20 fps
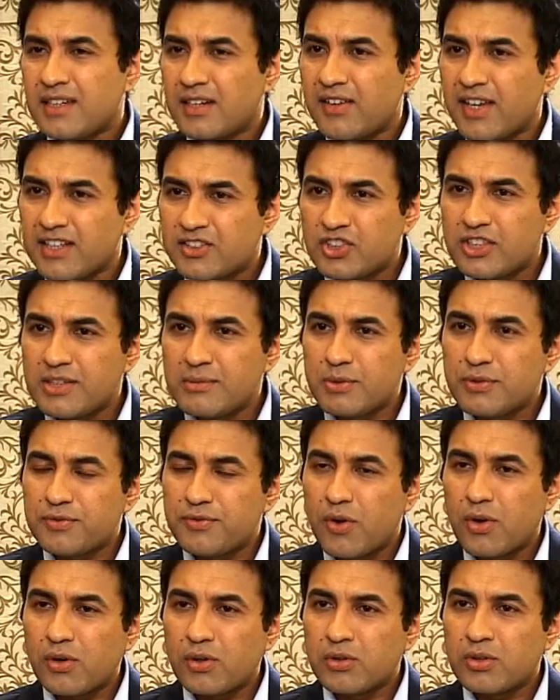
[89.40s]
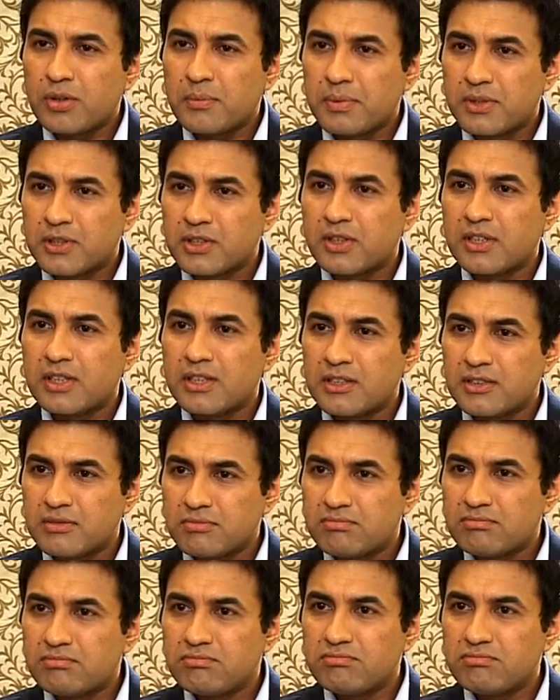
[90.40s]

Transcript: there a regime you follow, a particular?